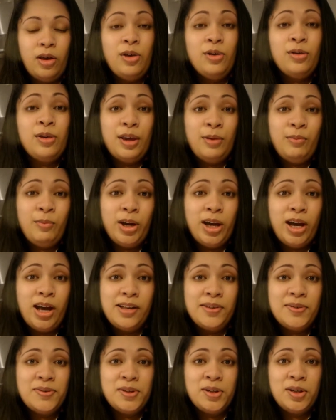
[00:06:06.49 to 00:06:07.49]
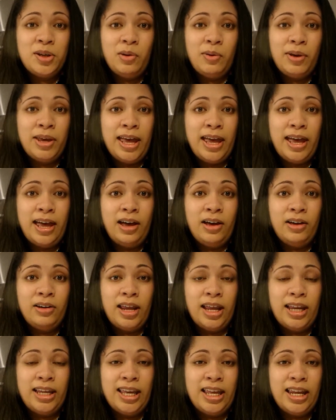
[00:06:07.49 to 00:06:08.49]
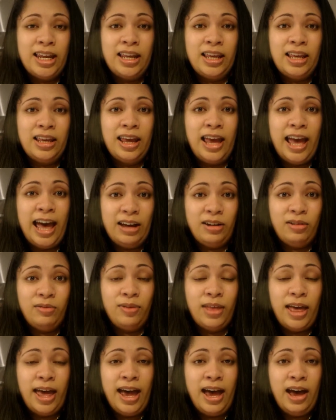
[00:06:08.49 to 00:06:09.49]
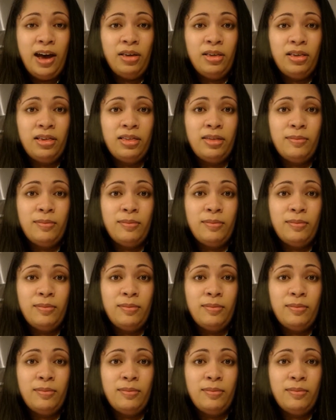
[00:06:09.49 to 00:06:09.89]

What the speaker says: So in regards to going out and getting out of the house,